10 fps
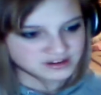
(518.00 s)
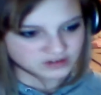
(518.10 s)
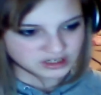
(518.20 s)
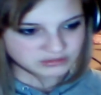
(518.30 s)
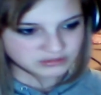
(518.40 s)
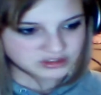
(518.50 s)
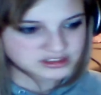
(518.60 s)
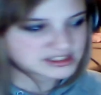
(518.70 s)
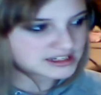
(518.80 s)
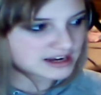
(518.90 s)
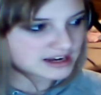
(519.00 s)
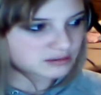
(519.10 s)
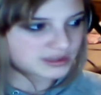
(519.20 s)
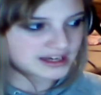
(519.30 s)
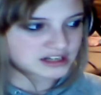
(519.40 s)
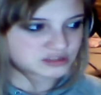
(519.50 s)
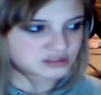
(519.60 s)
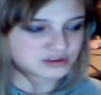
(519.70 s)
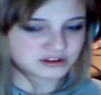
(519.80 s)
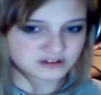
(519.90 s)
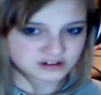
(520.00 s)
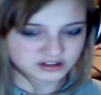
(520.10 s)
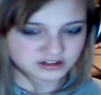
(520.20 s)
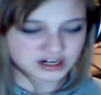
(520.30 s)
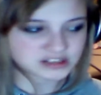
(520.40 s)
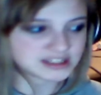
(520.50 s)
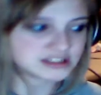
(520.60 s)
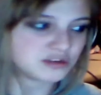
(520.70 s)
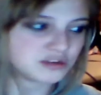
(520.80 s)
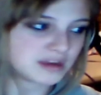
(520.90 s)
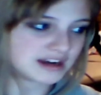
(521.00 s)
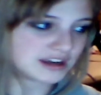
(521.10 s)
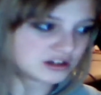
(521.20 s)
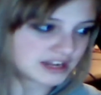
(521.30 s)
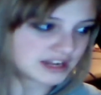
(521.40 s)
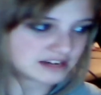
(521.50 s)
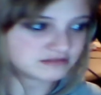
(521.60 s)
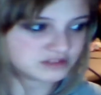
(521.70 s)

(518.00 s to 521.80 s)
or I'm gonna sit down and play cards with Cards Against Humanity all night,